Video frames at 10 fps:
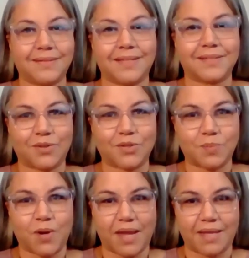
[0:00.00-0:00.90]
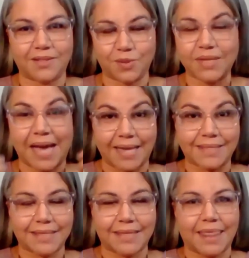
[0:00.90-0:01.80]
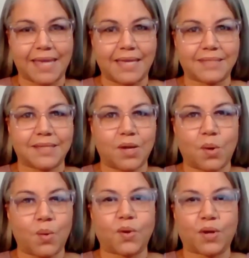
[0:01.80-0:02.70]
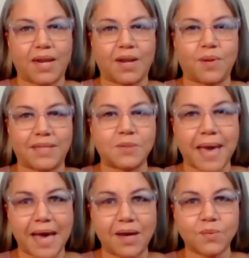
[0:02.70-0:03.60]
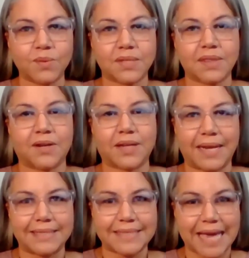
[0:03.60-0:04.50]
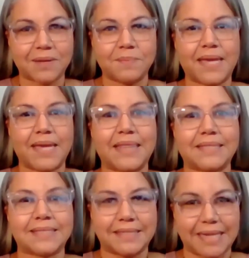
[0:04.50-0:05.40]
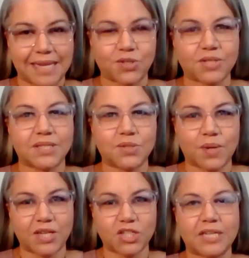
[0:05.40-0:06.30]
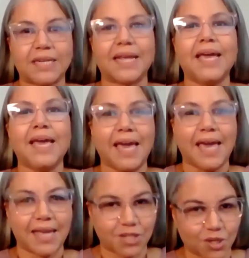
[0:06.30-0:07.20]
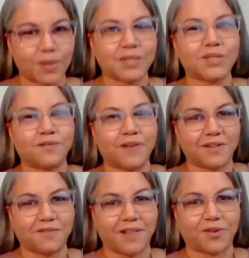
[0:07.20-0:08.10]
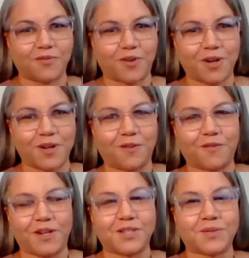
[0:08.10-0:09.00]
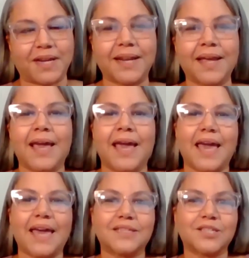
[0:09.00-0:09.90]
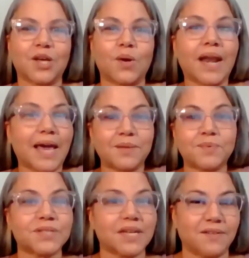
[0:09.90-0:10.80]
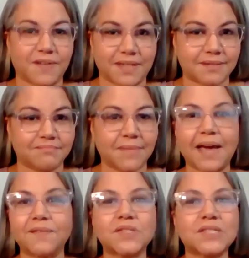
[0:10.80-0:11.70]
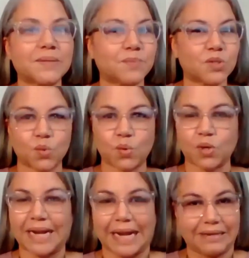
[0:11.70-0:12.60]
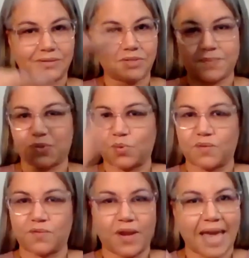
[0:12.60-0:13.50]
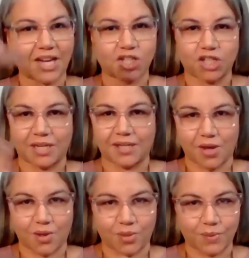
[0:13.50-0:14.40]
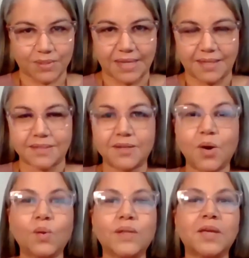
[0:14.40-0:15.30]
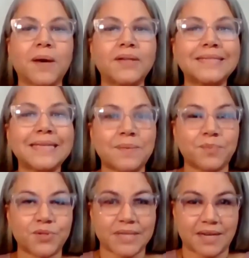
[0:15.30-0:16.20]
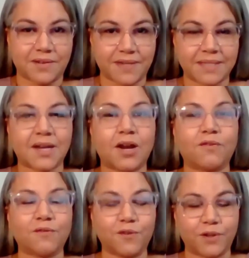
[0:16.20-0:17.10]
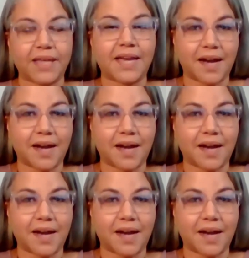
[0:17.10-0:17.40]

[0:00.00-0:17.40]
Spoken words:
sees those eyes and thinks, oh, they're getting ready to pounce. They're going to attack me. This is a dangerous situation. And you go into fight, flight, or freeze, right? And so 90% of us have some sort of reaction along those lines. Only about 10% of us are fully